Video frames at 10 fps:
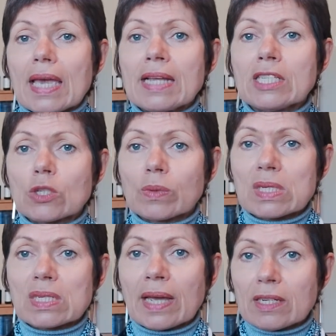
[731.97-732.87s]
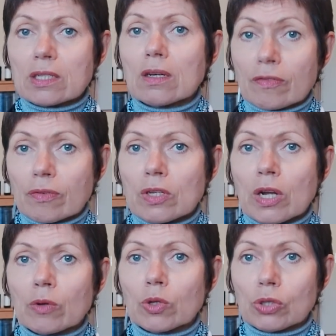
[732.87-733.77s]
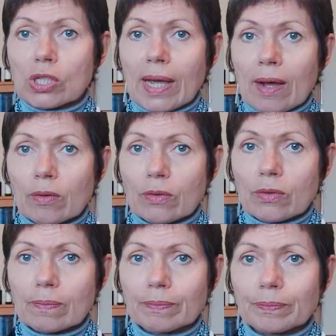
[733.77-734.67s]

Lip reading: into a state of, you know, good health.